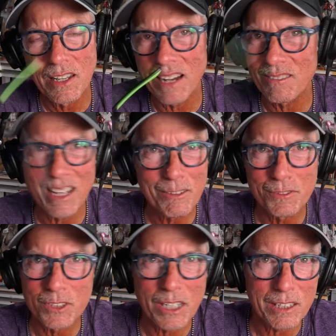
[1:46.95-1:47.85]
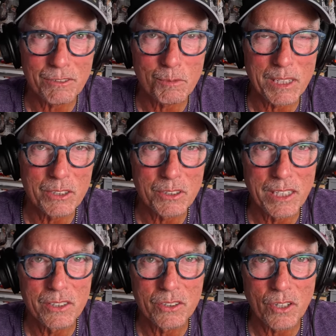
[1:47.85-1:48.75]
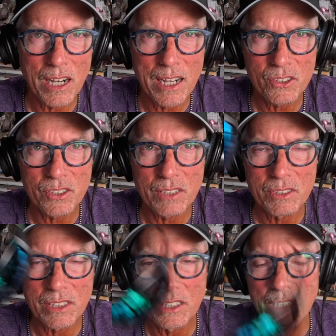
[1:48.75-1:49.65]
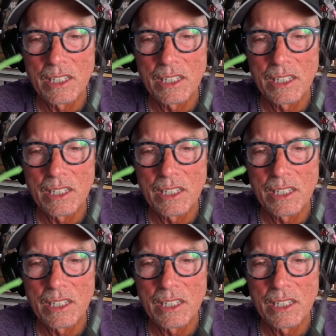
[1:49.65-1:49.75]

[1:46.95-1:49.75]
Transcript: I mean, I'm a photographer by trade, so eyes are everything.